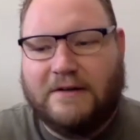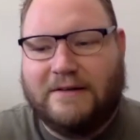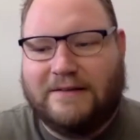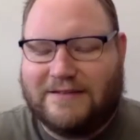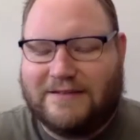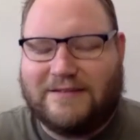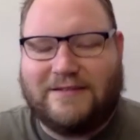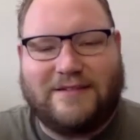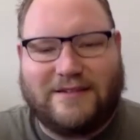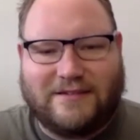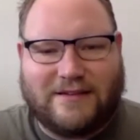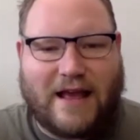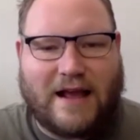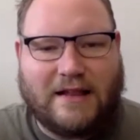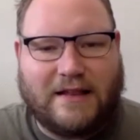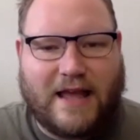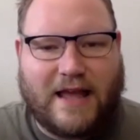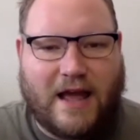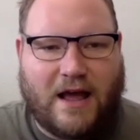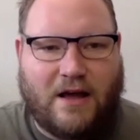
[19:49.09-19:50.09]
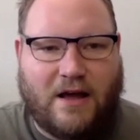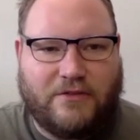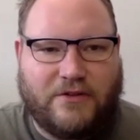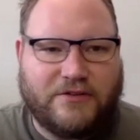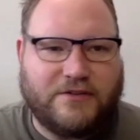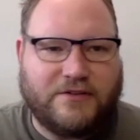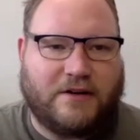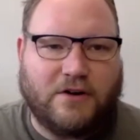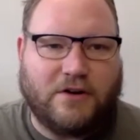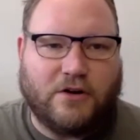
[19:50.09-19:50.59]
This is exactly how
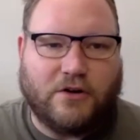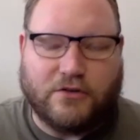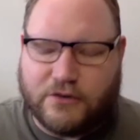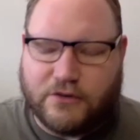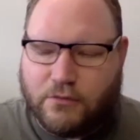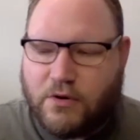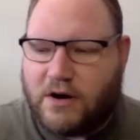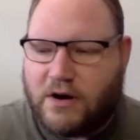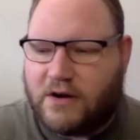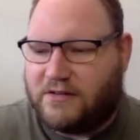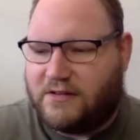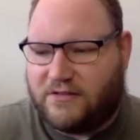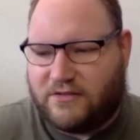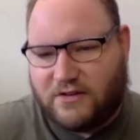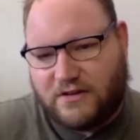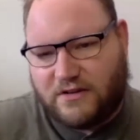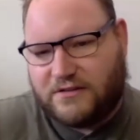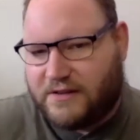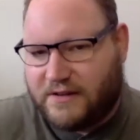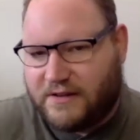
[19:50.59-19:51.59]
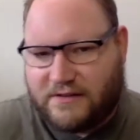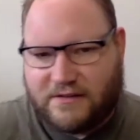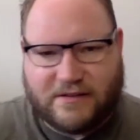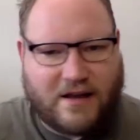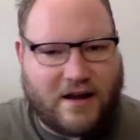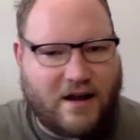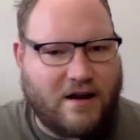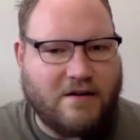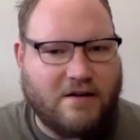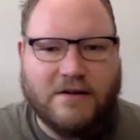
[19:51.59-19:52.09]
this technology works. It just sits
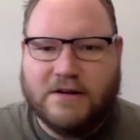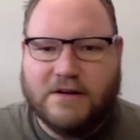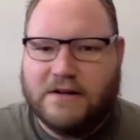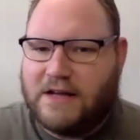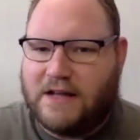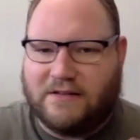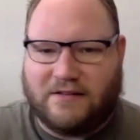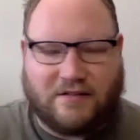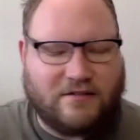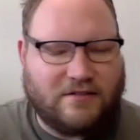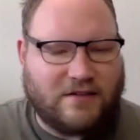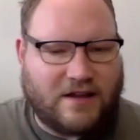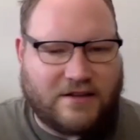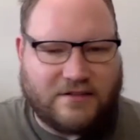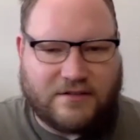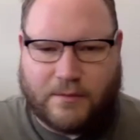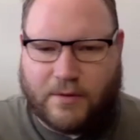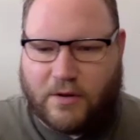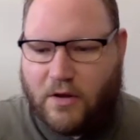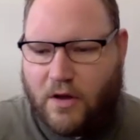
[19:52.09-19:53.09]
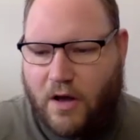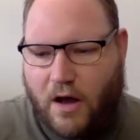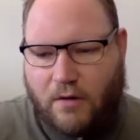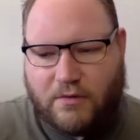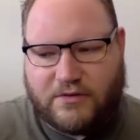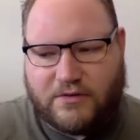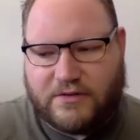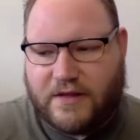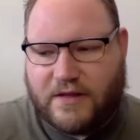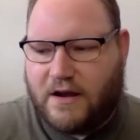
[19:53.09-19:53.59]
there, it's accessible,
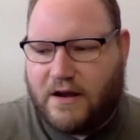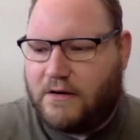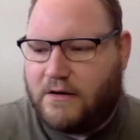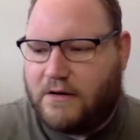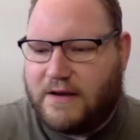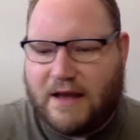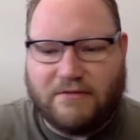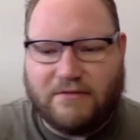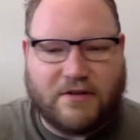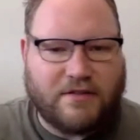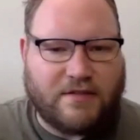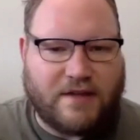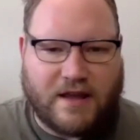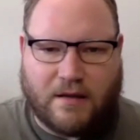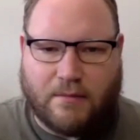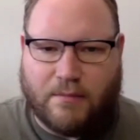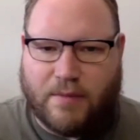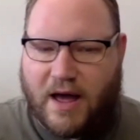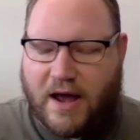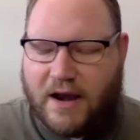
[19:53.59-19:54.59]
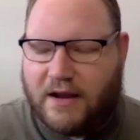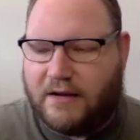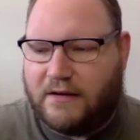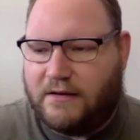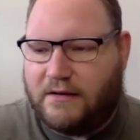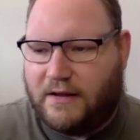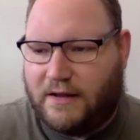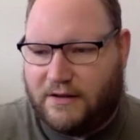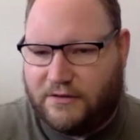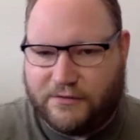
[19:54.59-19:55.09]
always there, you never think about it,
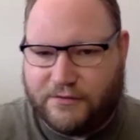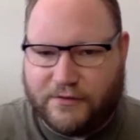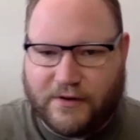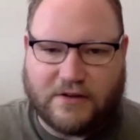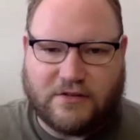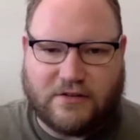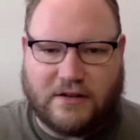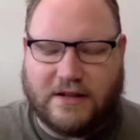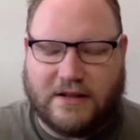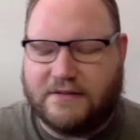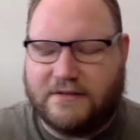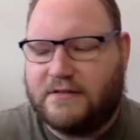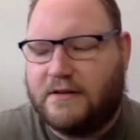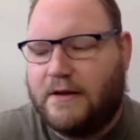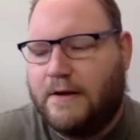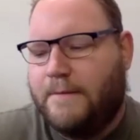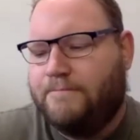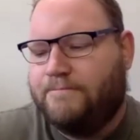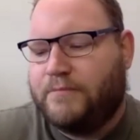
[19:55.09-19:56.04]
and it's frictionless.